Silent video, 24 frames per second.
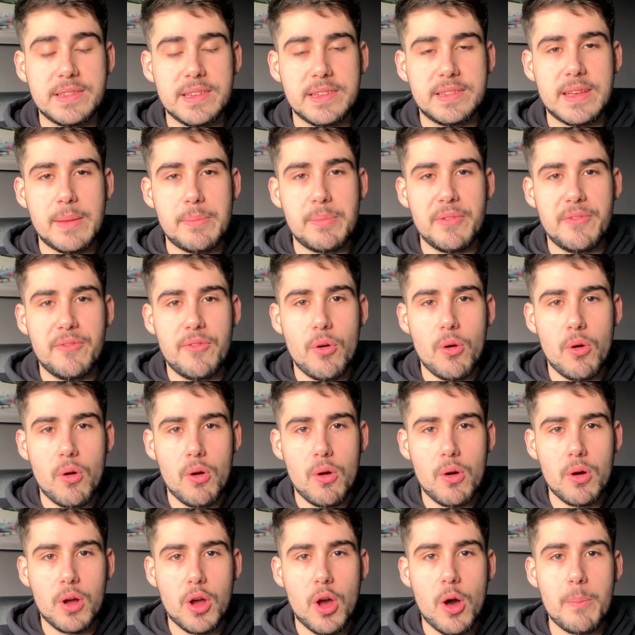I said
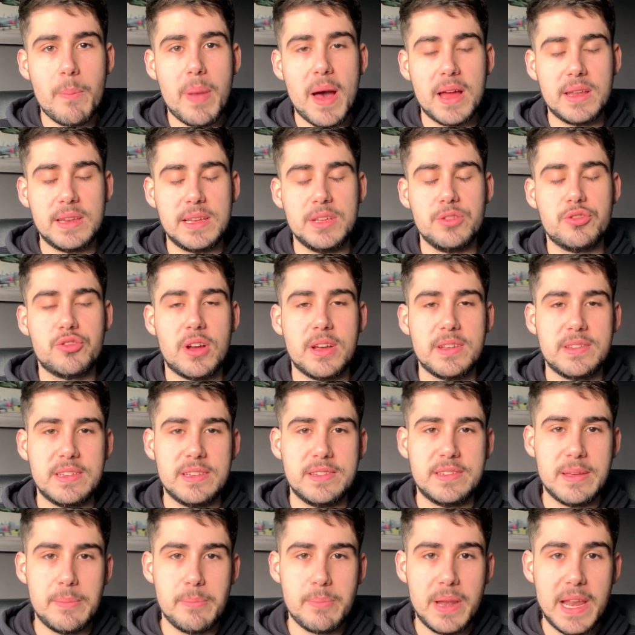before, compound interest is
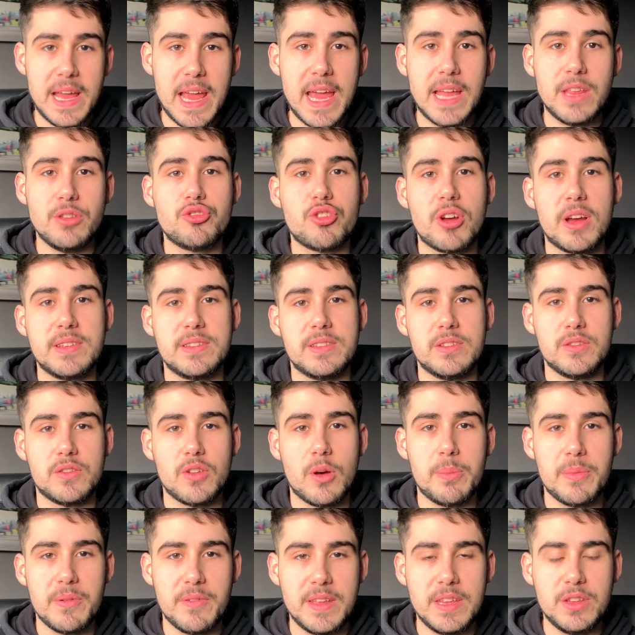simply interest on
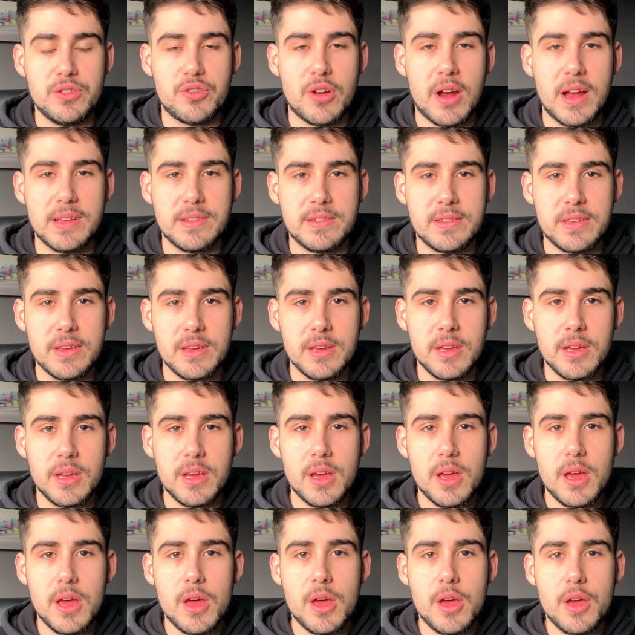top of interest.
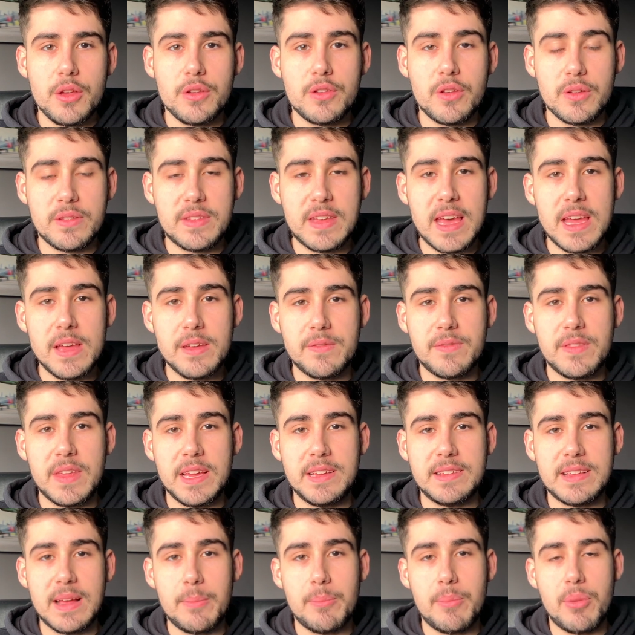So take the
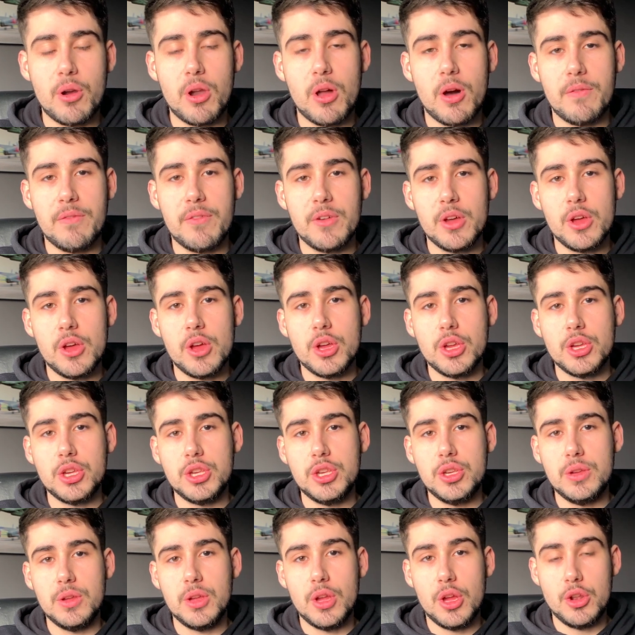example of
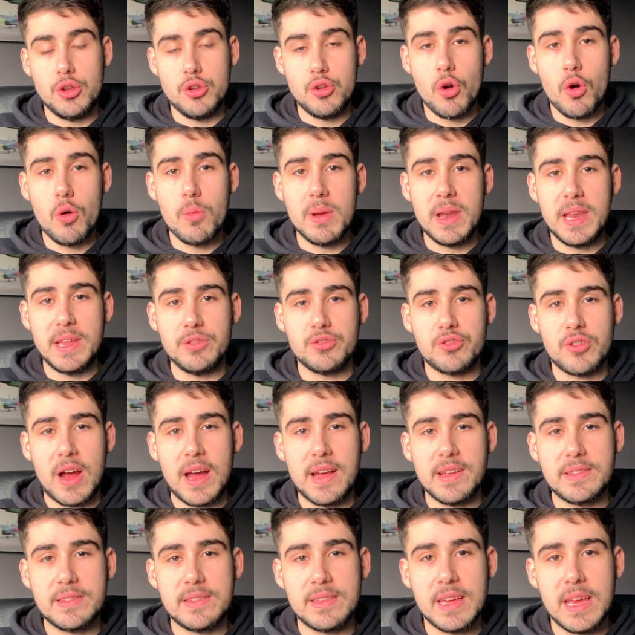normal
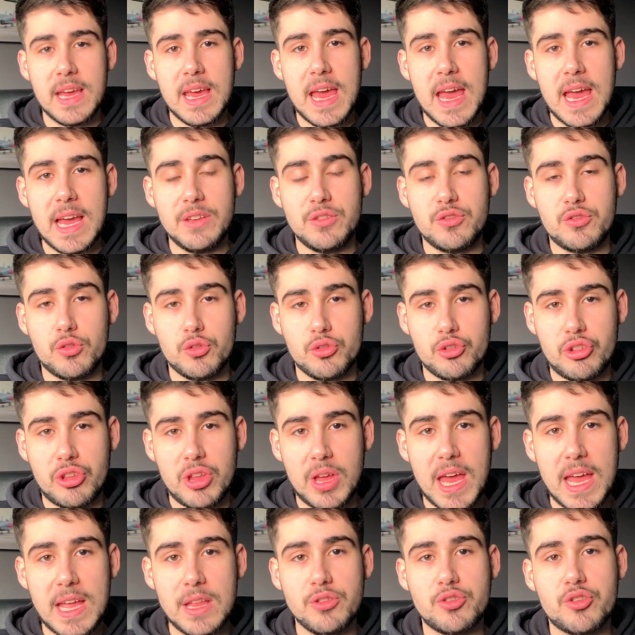interest is just
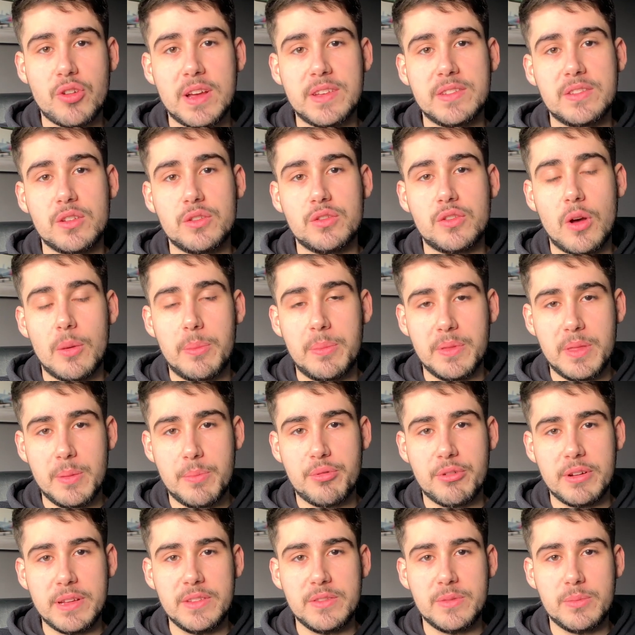interest on top of the
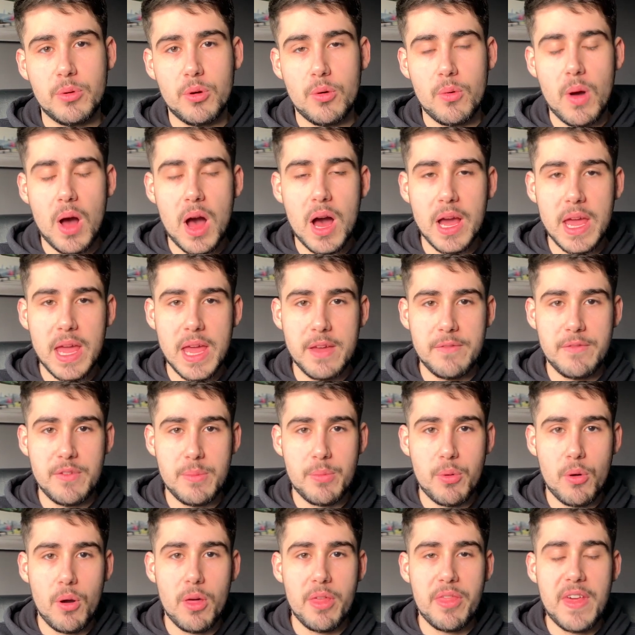principal, i.e. if you
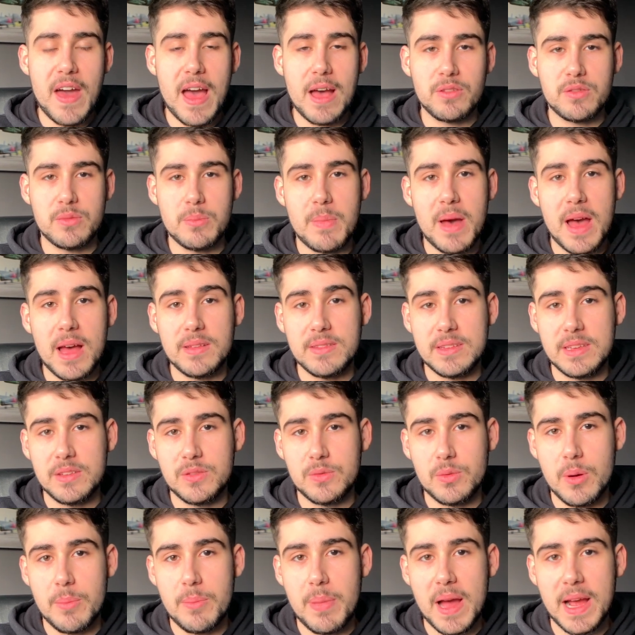put £1,000
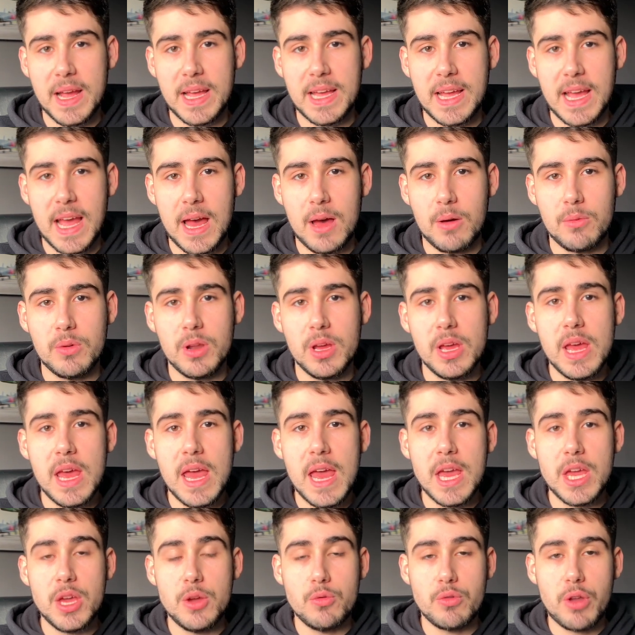into a bank account,
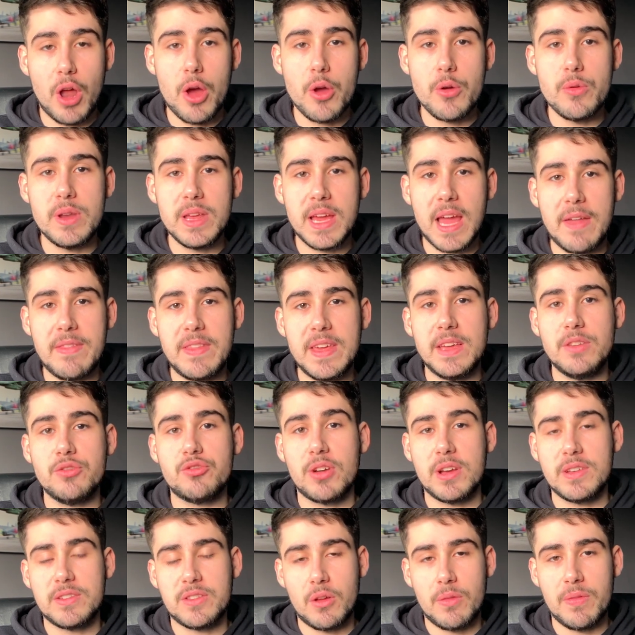you would only get the
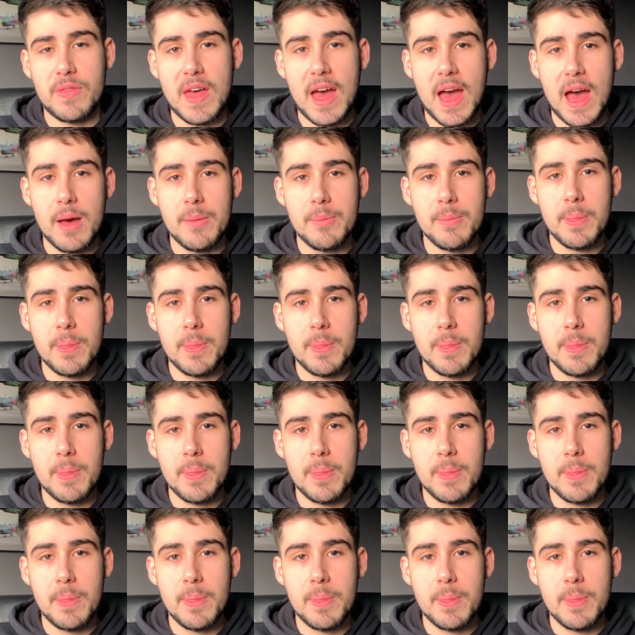interest on that.